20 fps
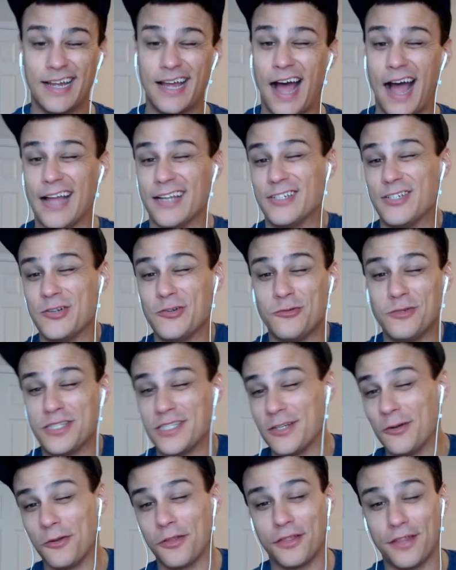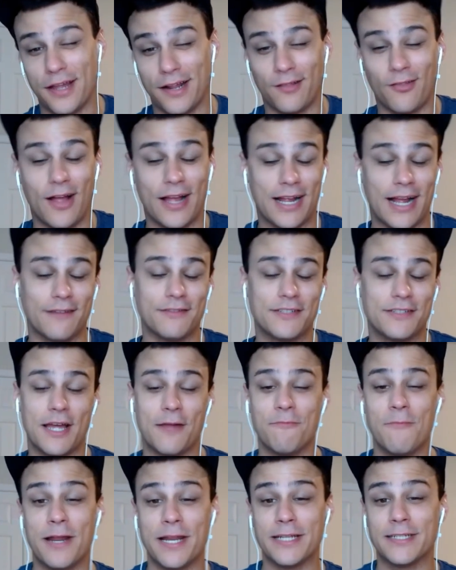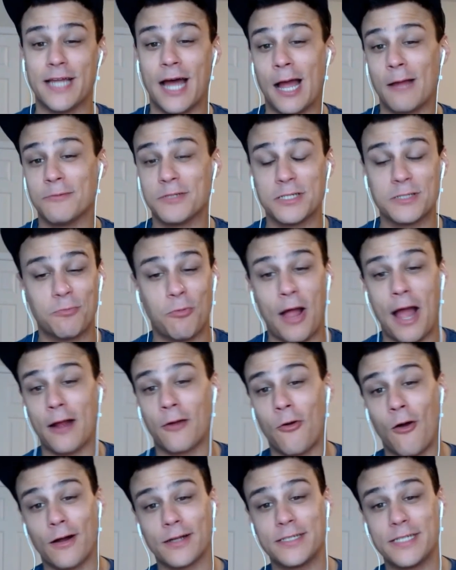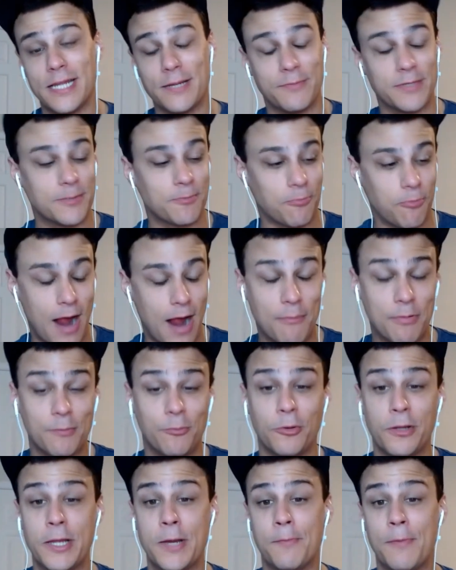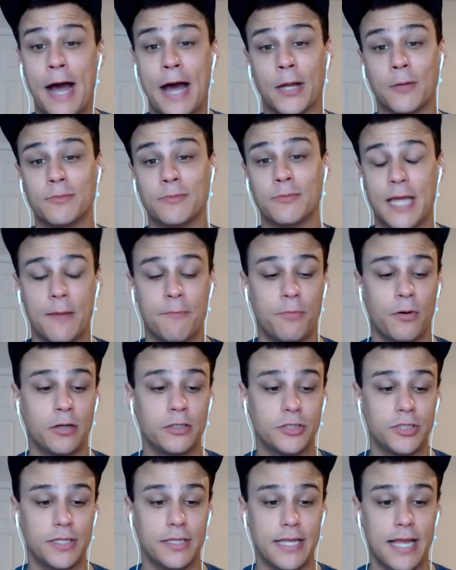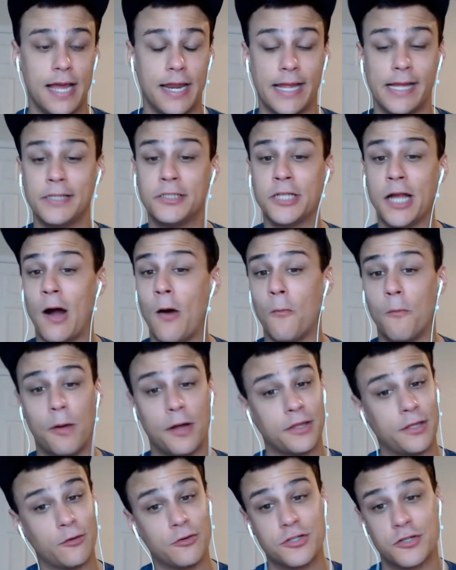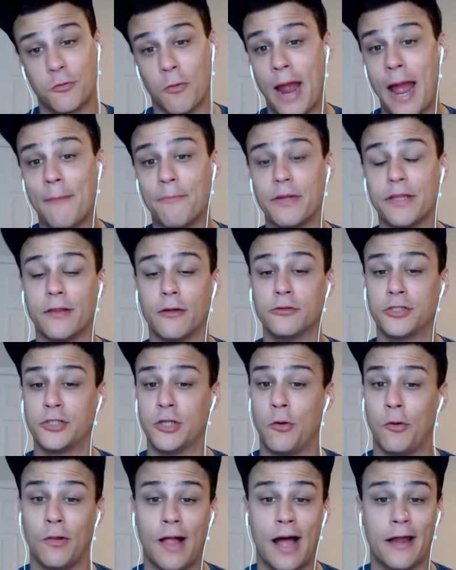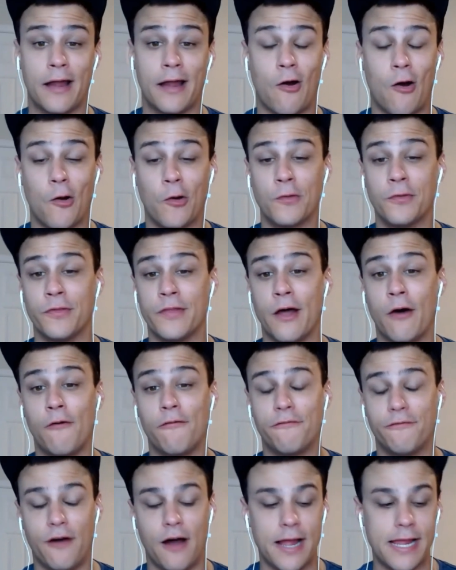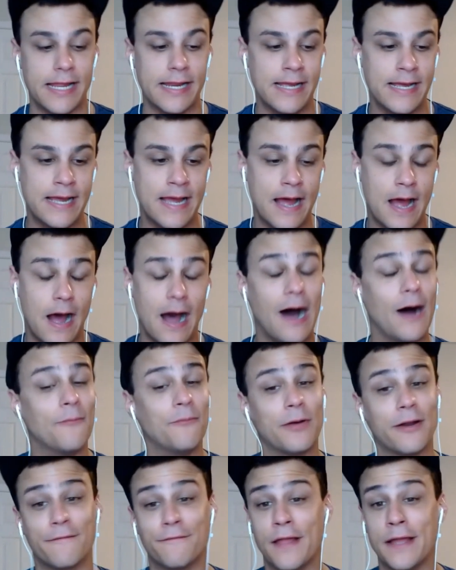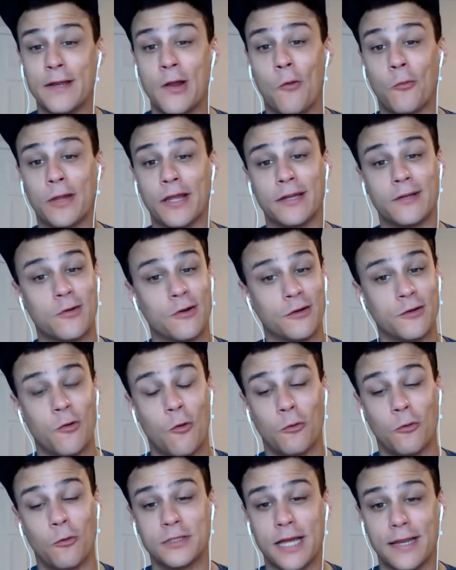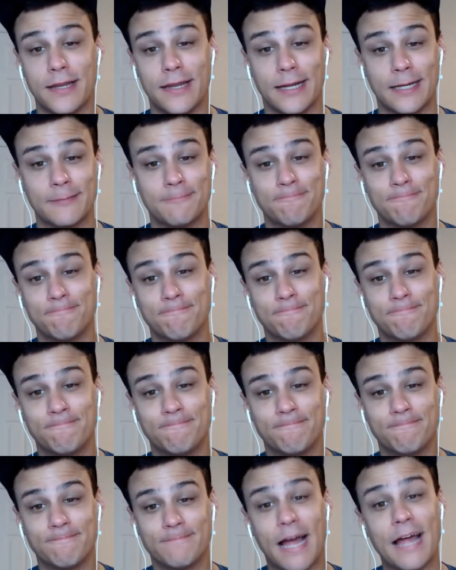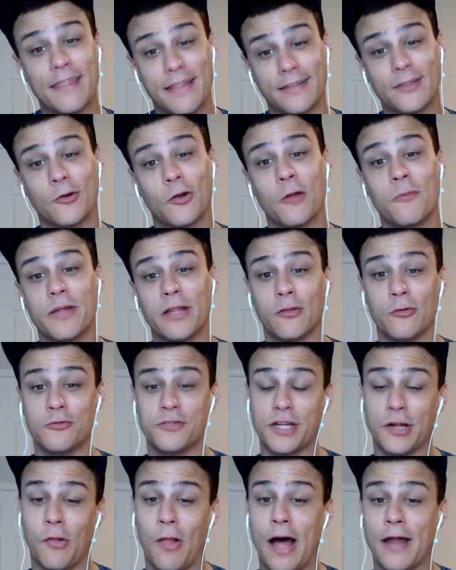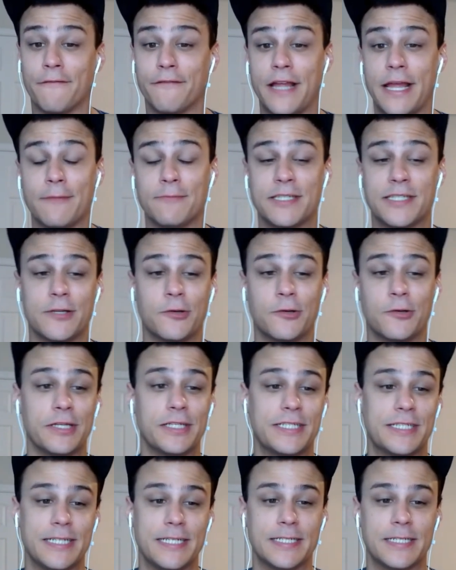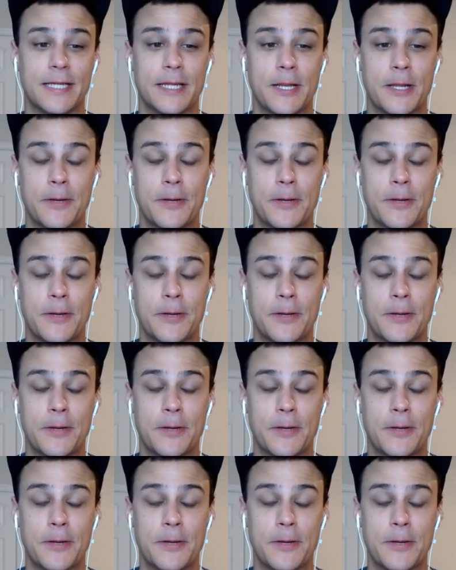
I do still think, like I've said many times, this Blackhawks team is probably a bottom 10 bunch in the NHL, but they're scrappy. They'll show a lot of heart and they'll fight. But if they don't get good goaltending, I think they're going to be losing a lot of games still this season.